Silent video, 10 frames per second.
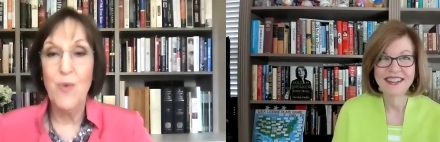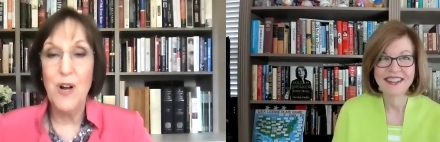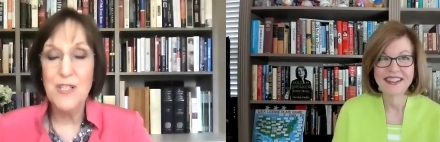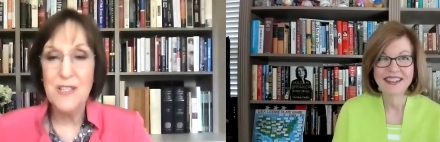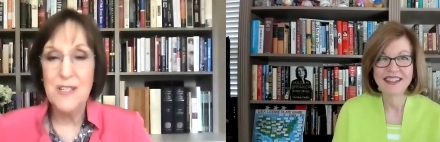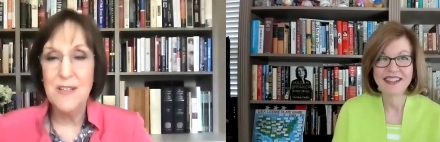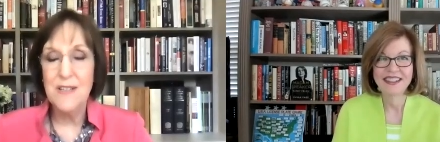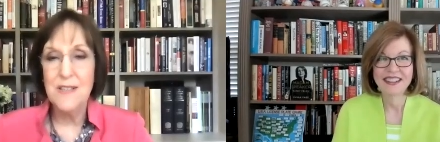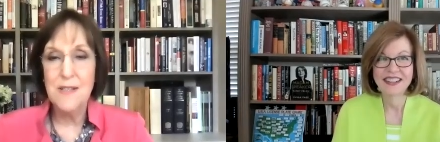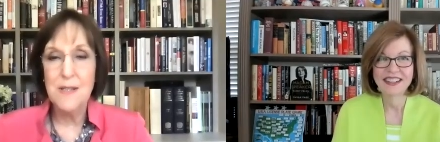Speaker 1: in Washington
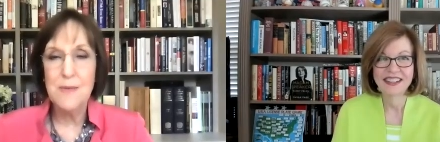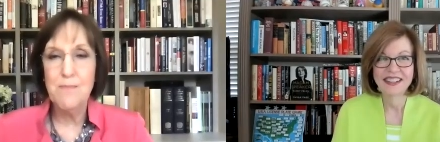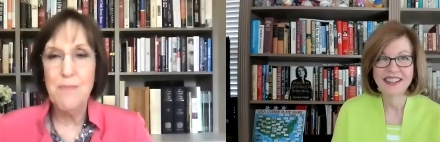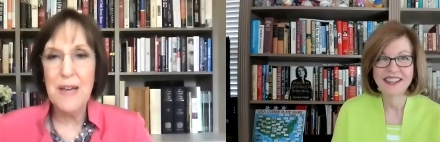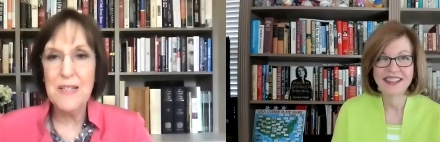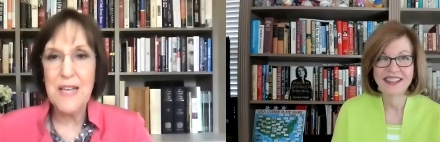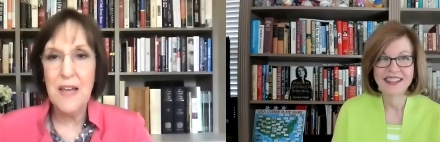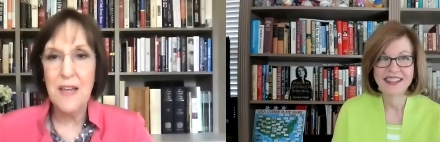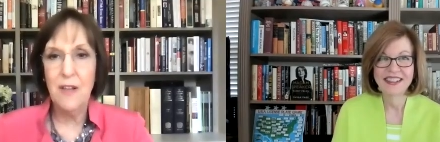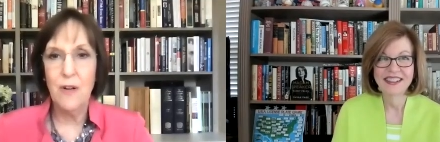is a
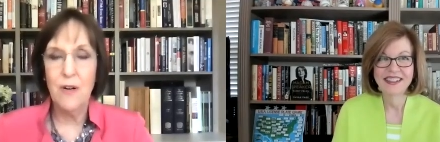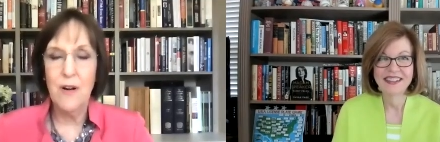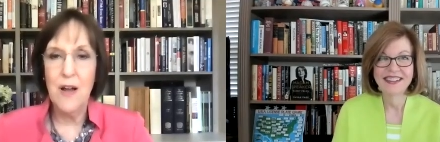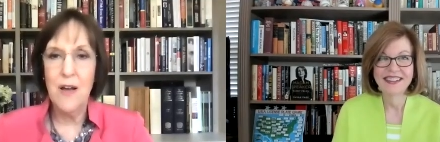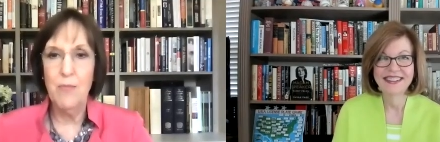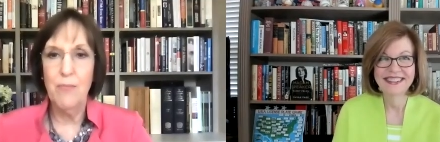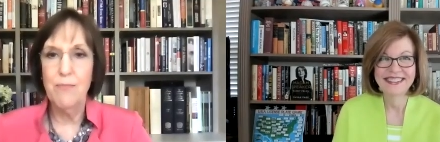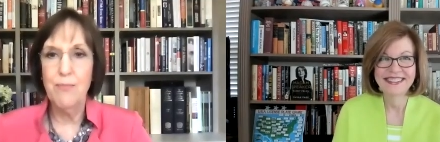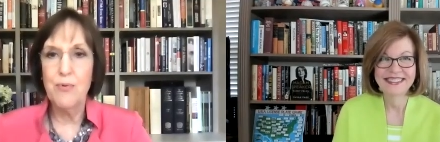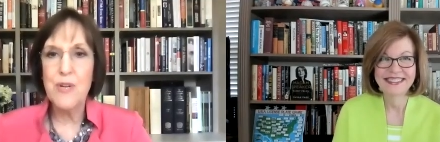spectacular uh,
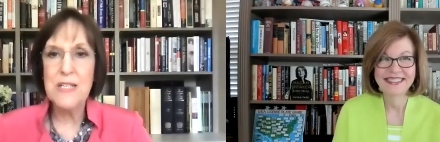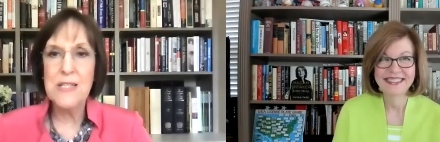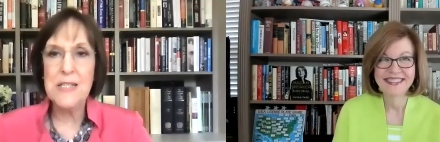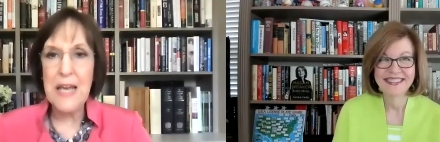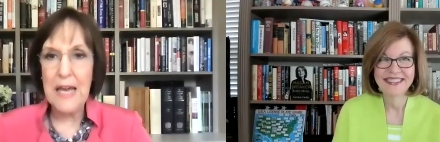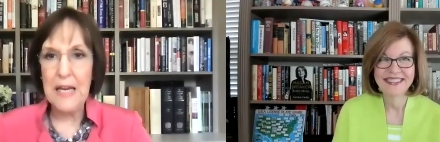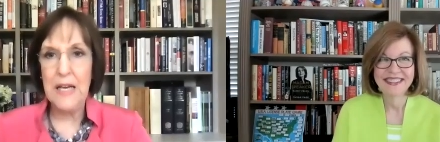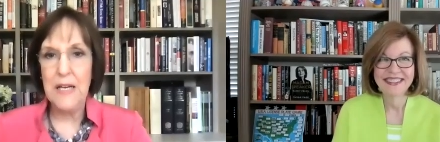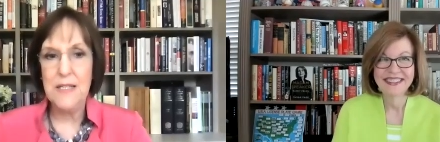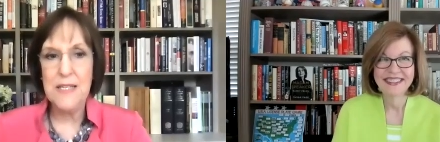pre
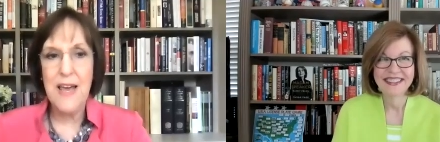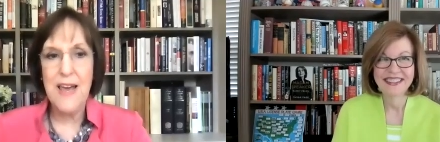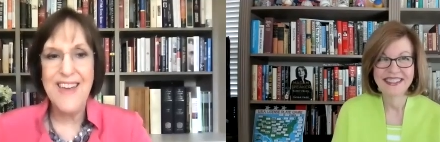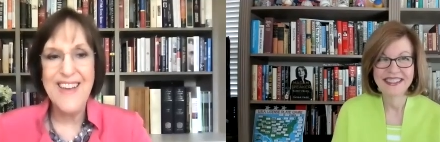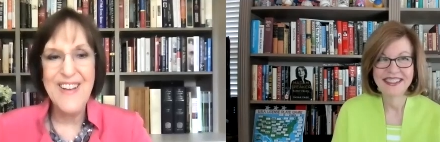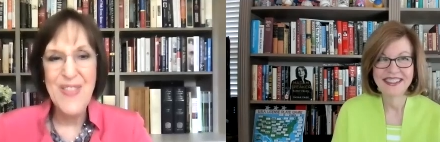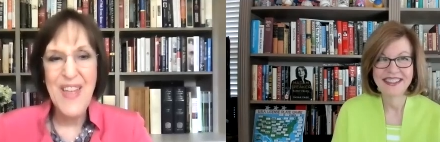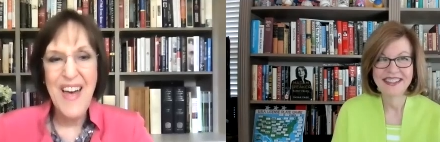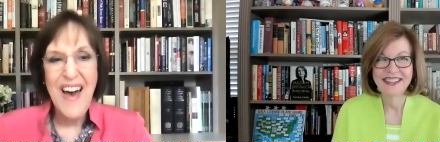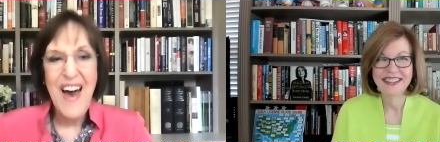cicada day.
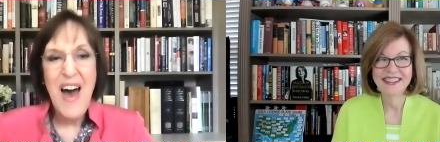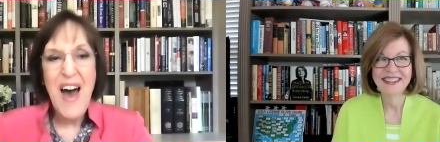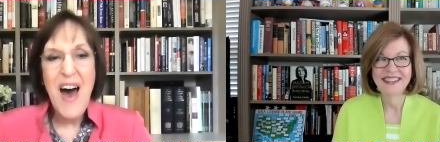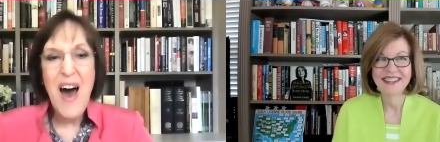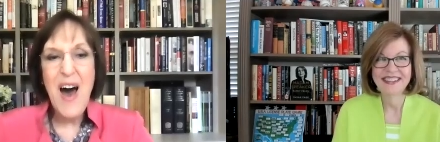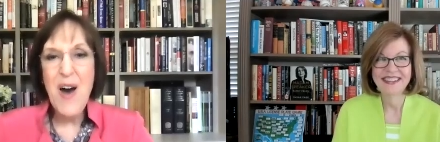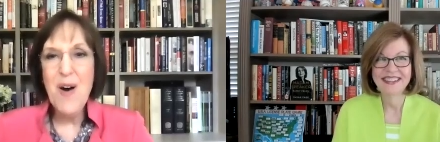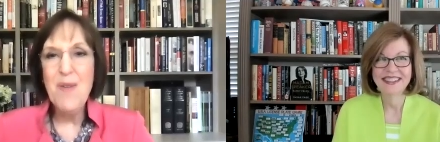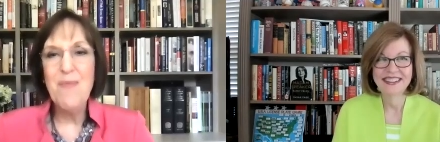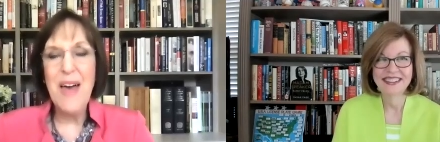
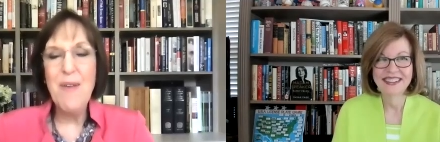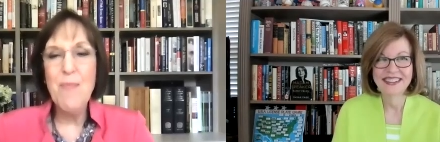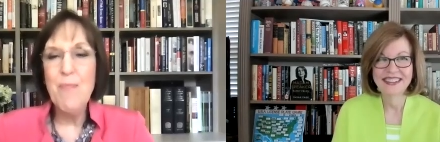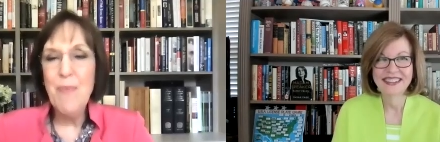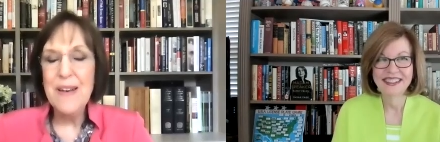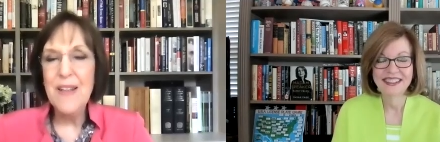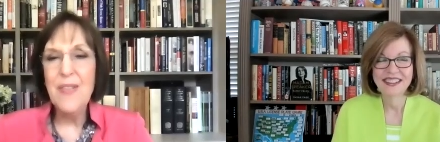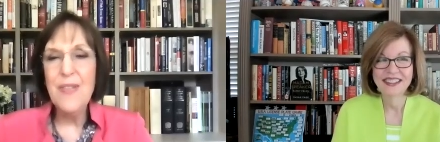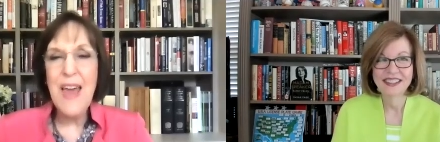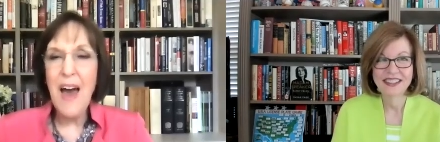Um, but
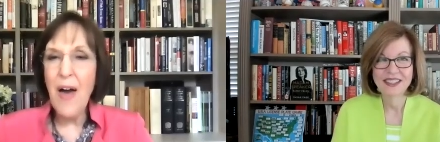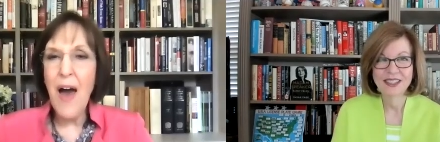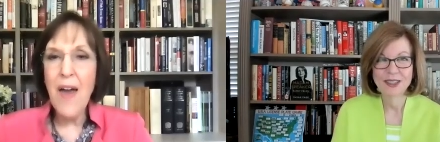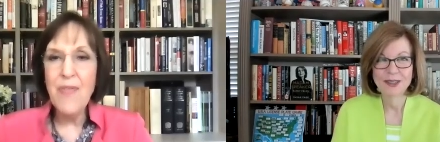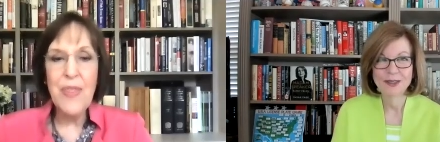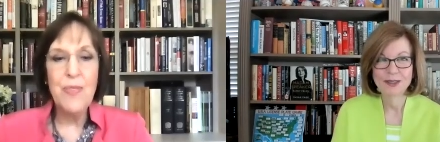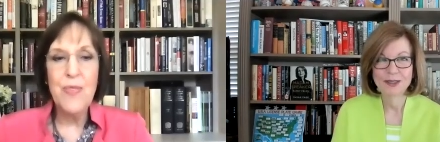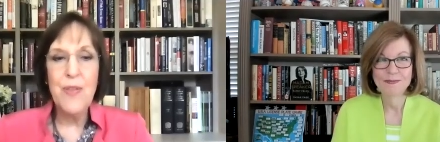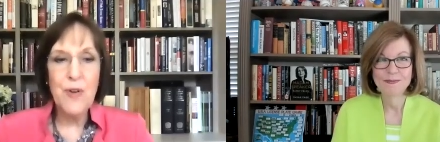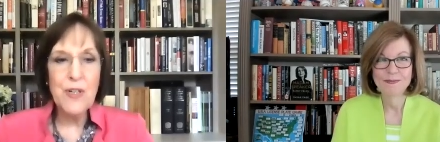yeah, I
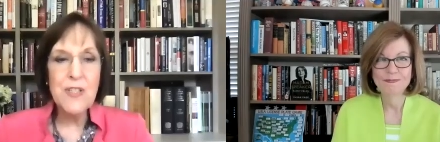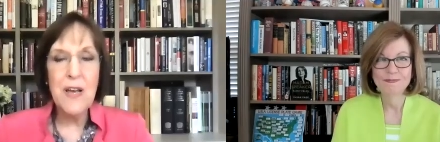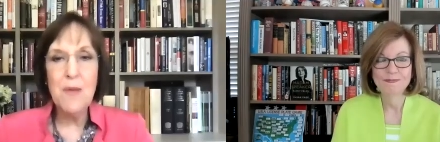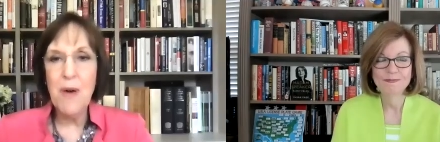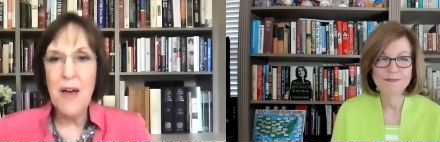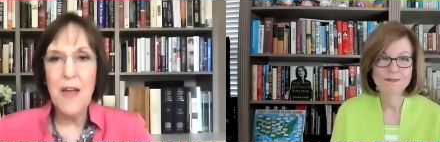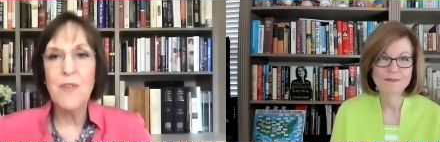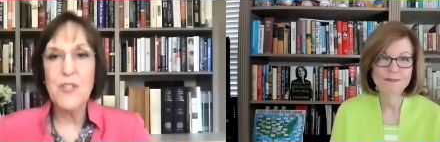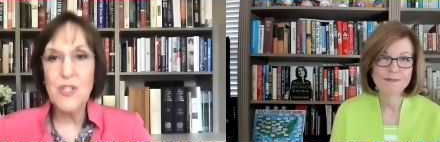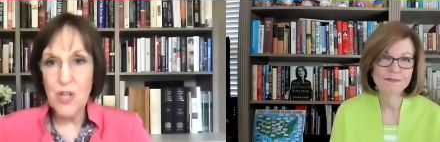the first time I
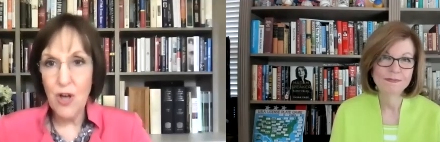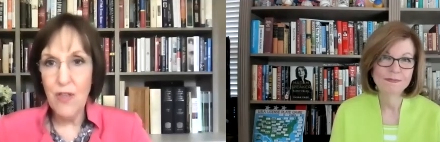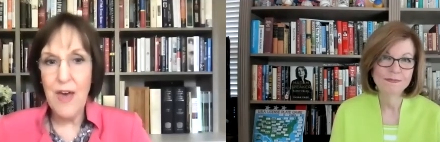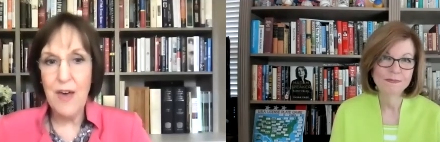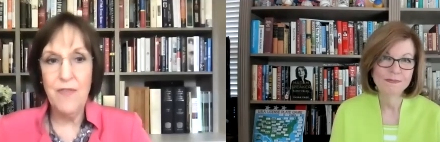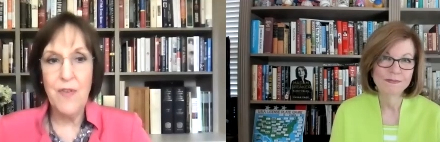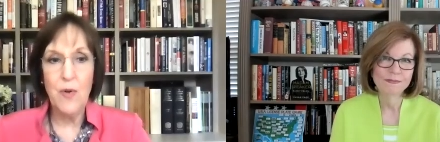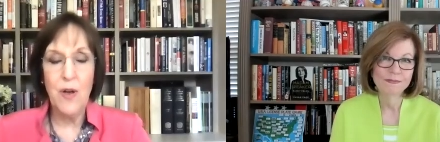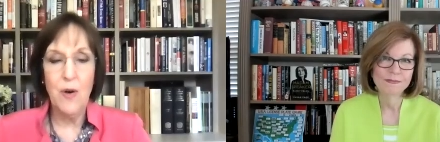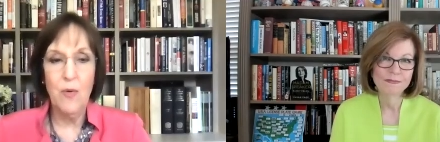ever saw that
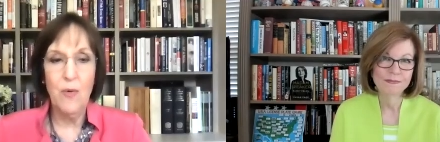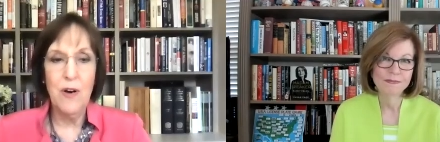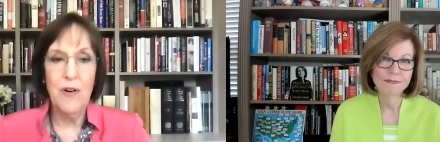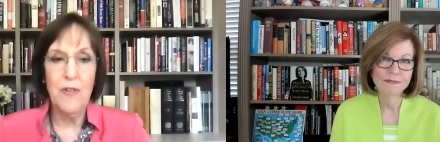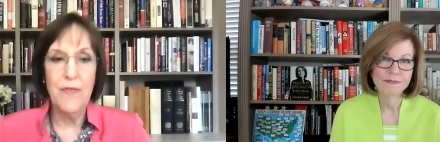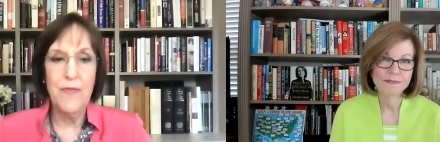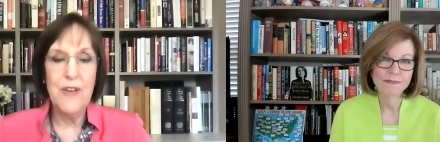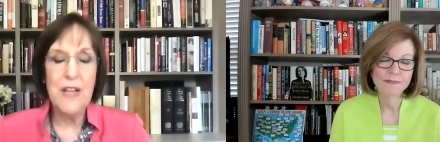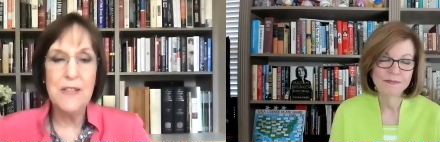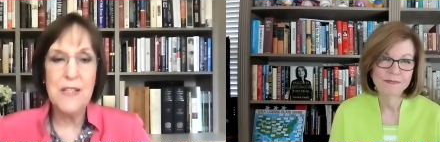photo of
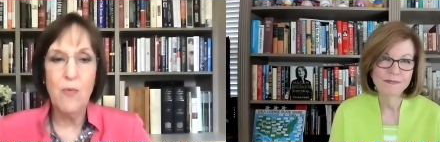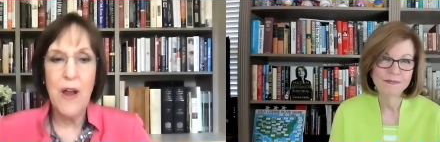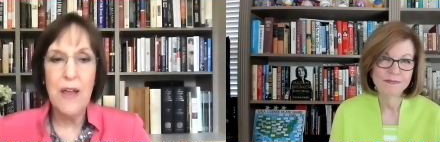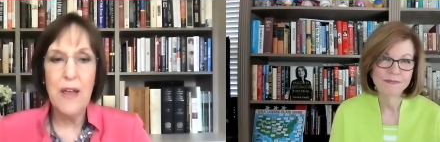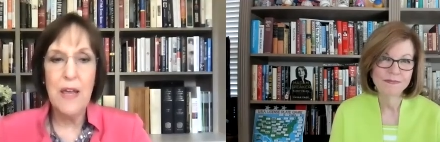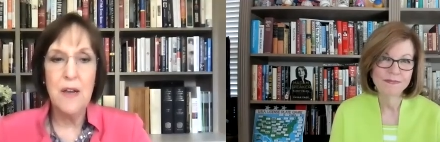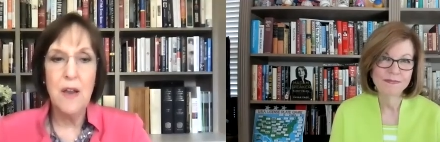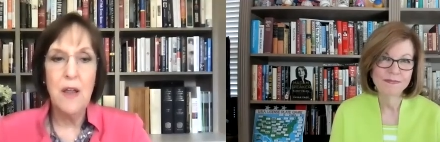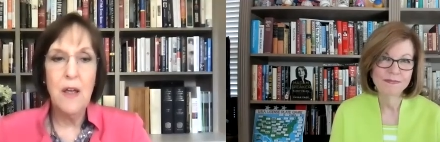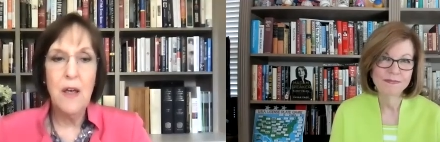Nancy
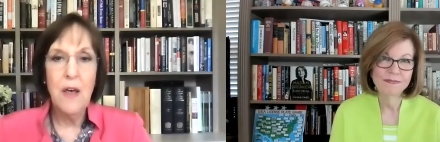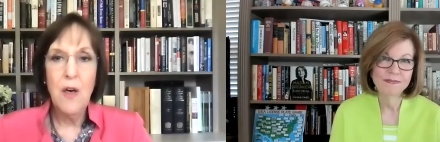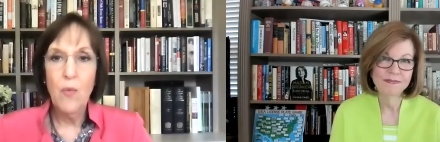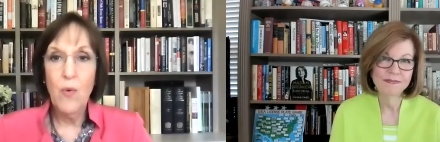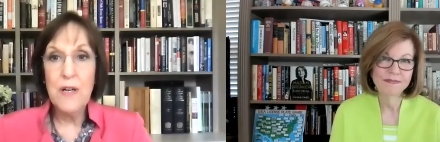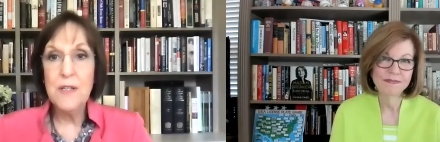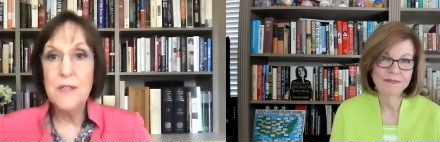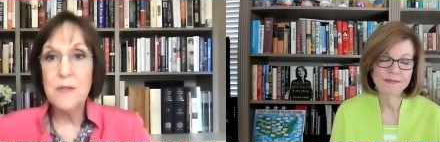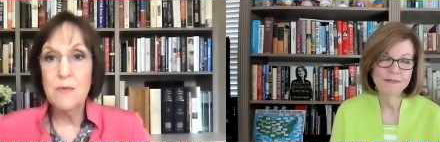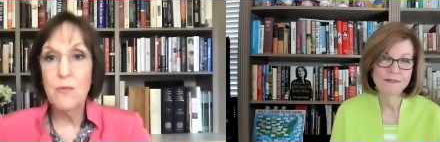Reagan
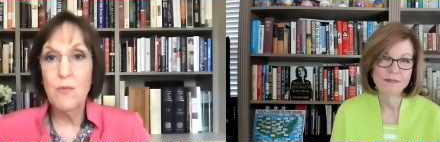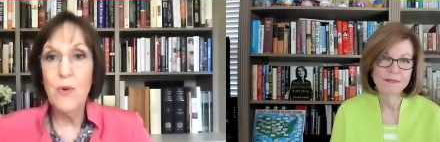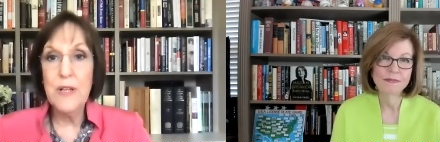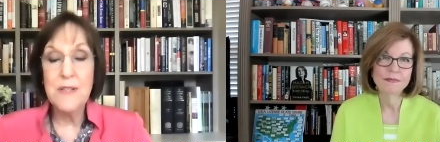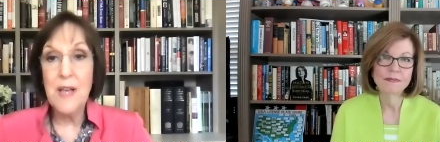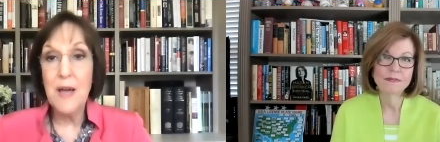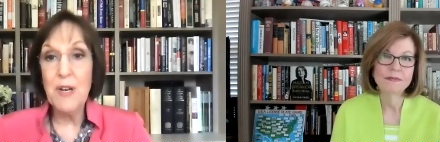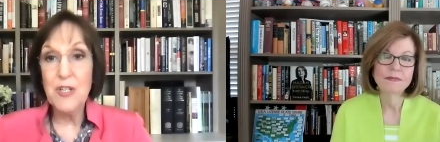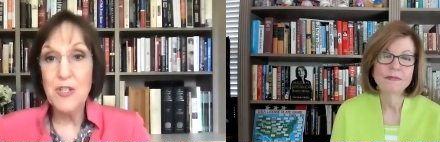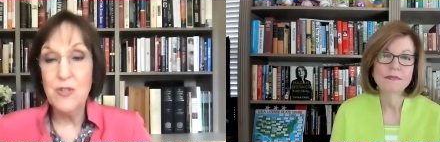was when
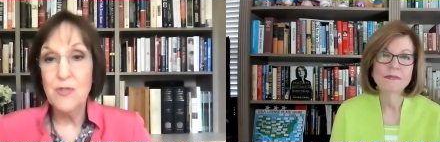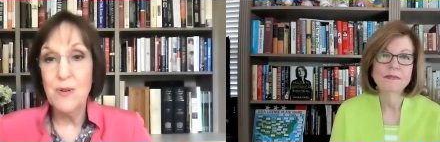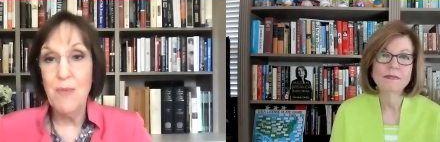Simon and Schuster,